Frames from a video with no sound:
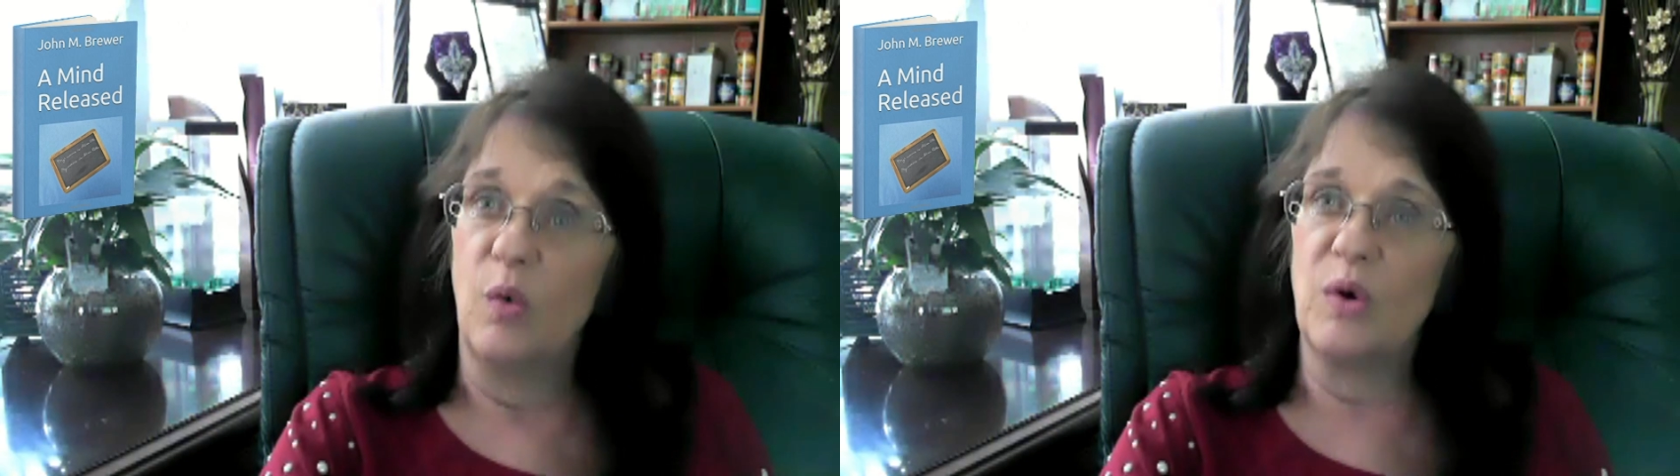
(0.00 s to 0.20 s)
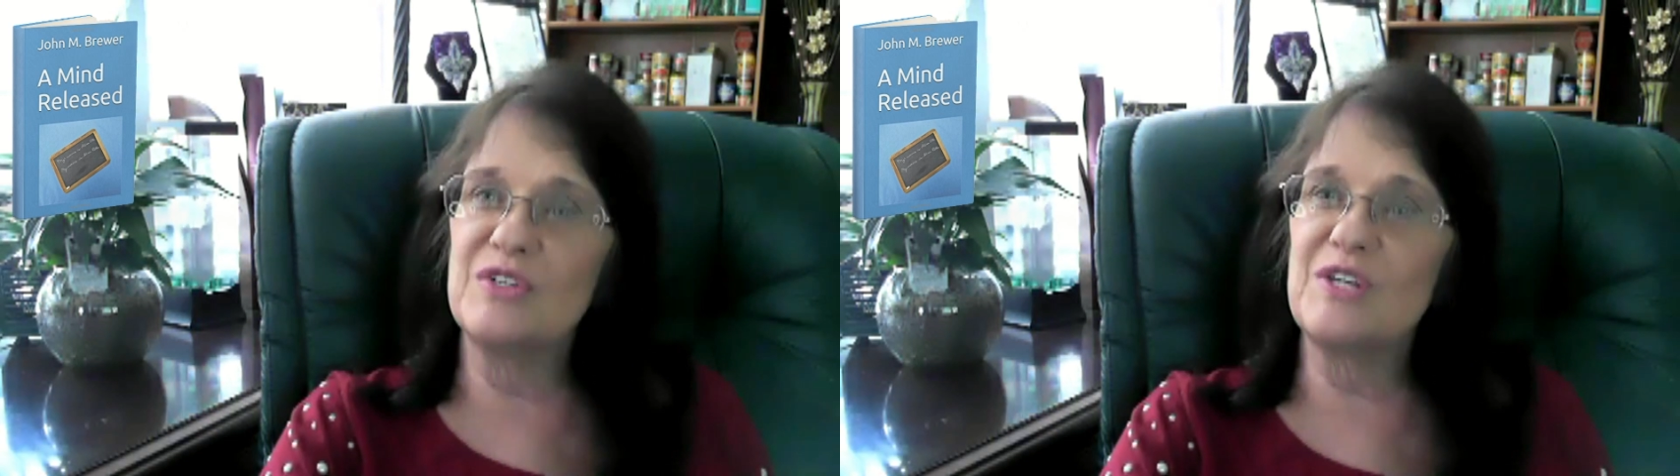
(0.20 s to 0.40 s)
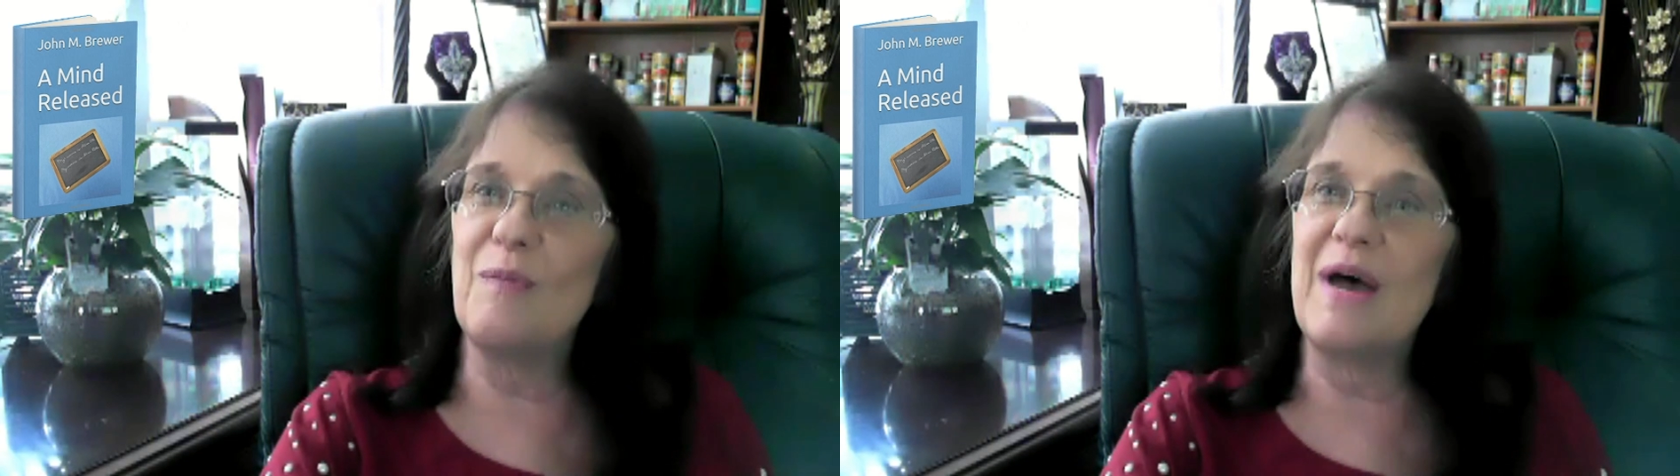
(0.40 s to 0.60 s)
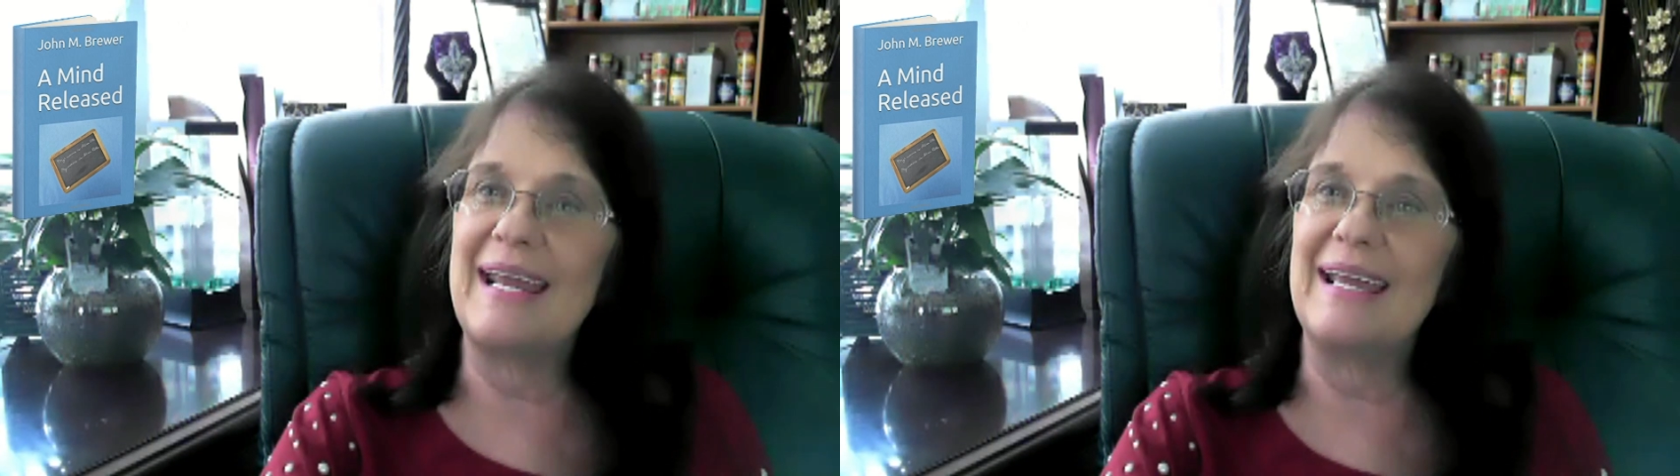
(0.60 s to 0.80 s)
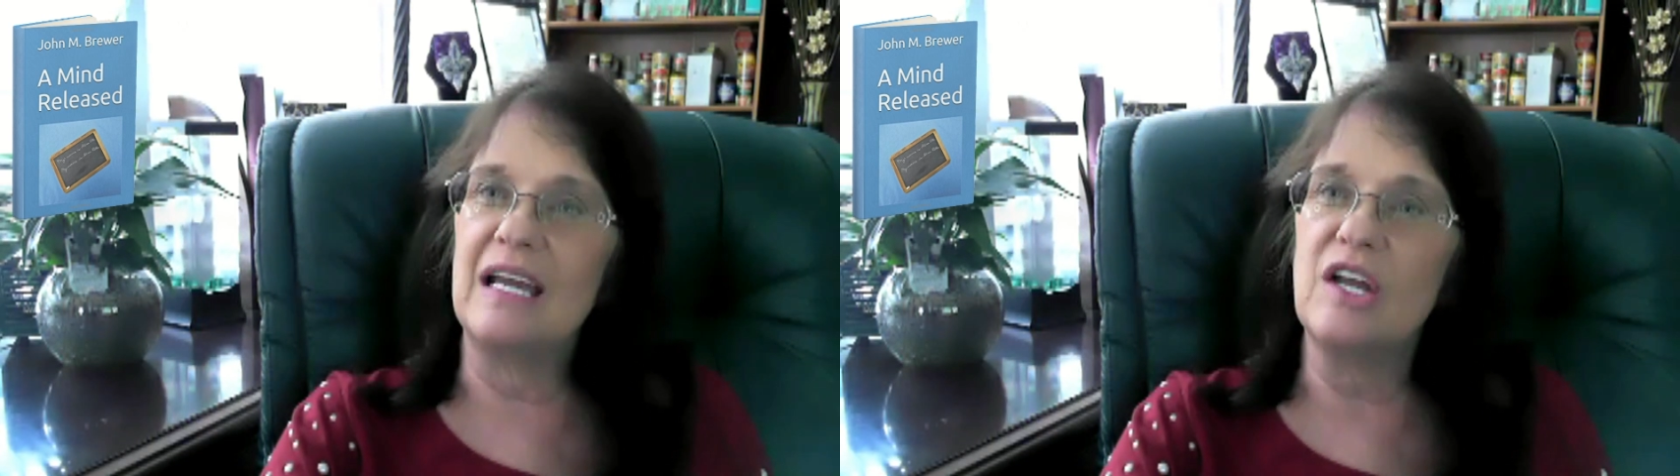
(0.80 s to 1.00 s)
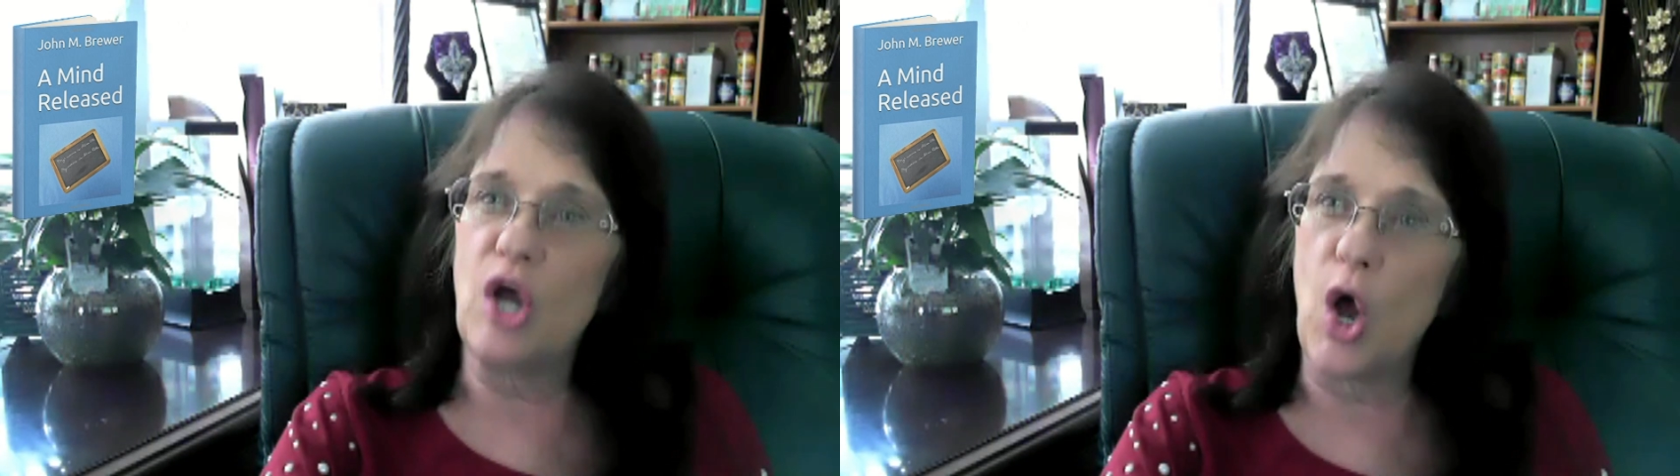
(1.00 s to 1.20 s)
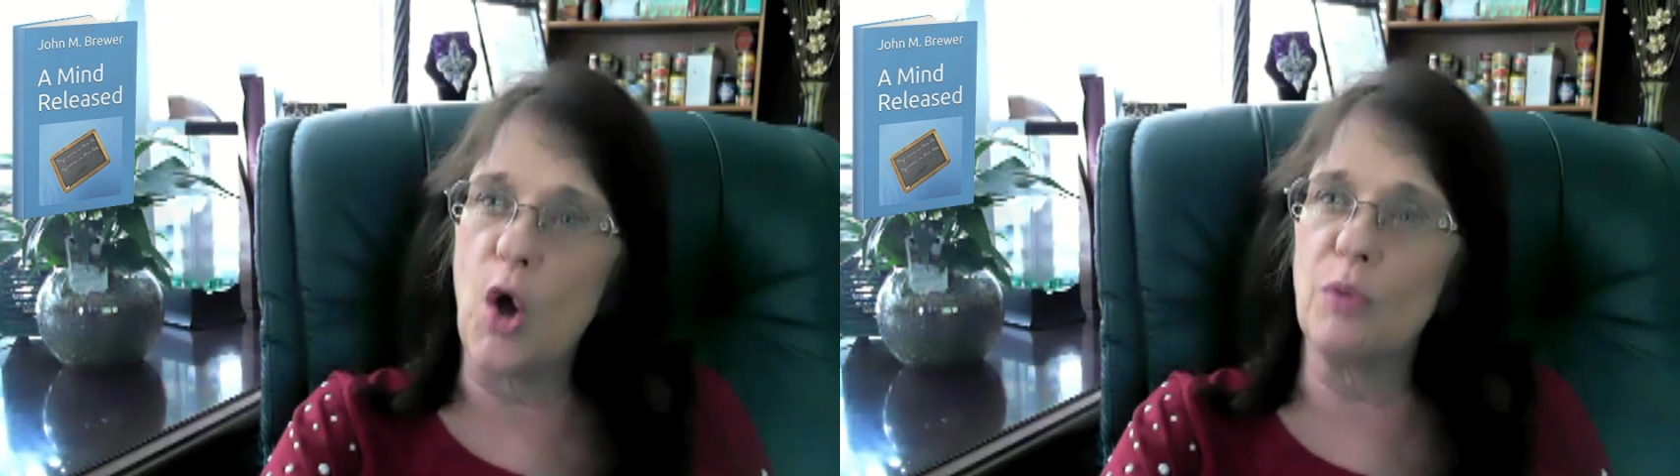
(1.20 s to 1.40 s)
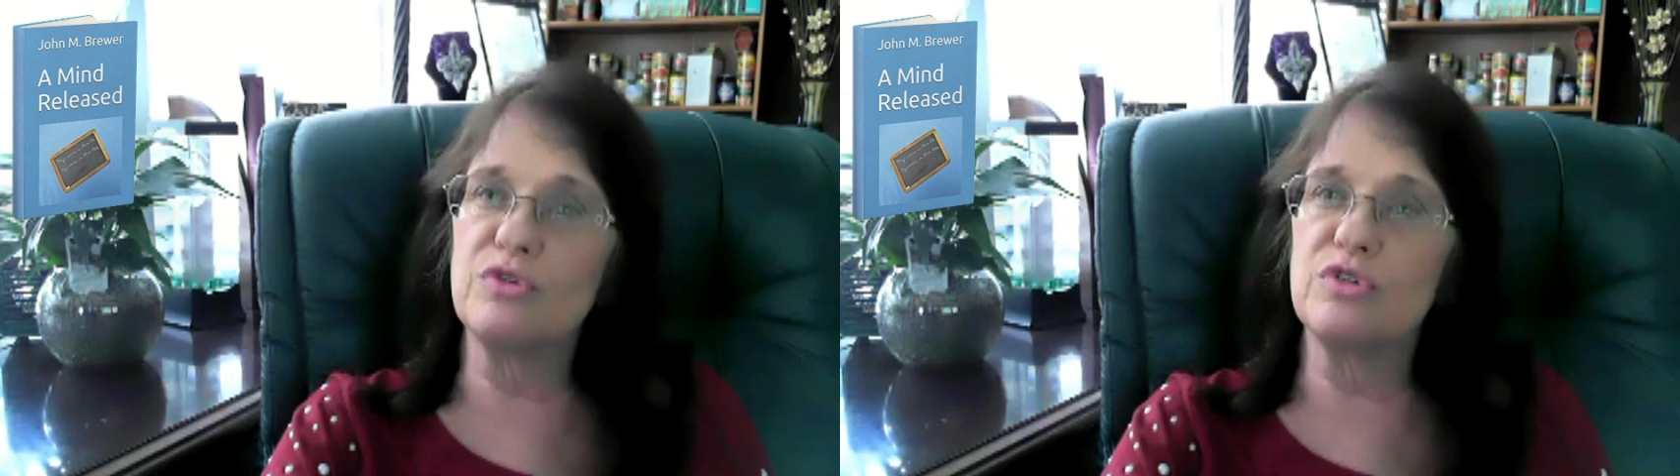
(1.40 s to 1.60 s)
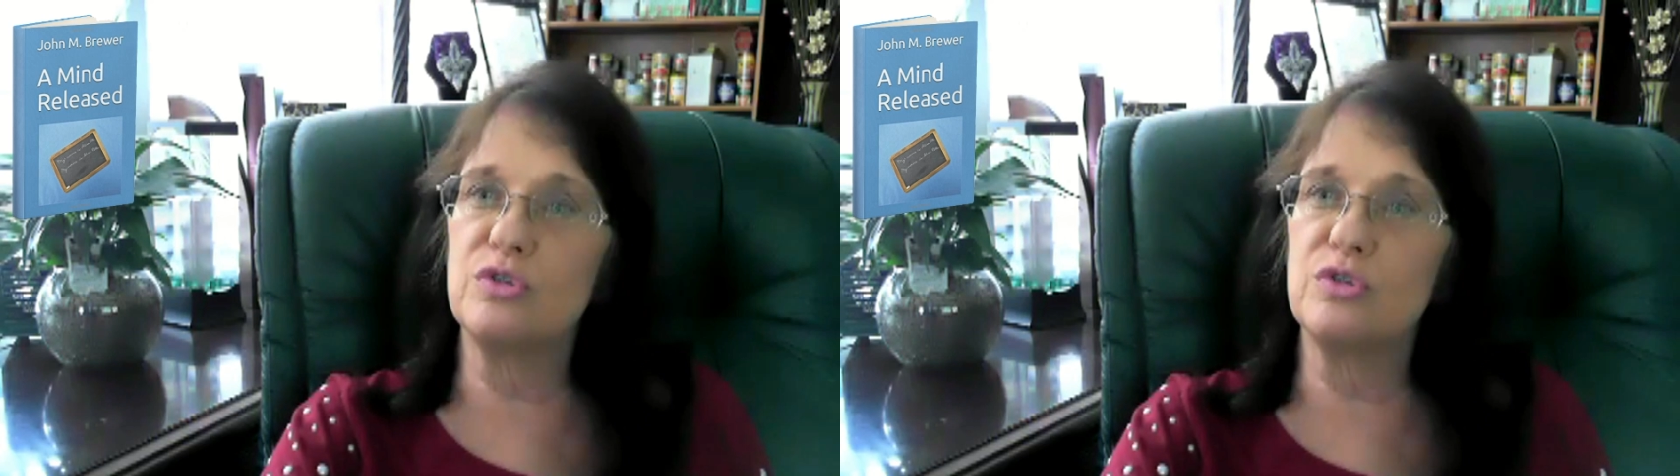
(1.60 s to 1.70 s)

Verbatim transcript: where somebody comes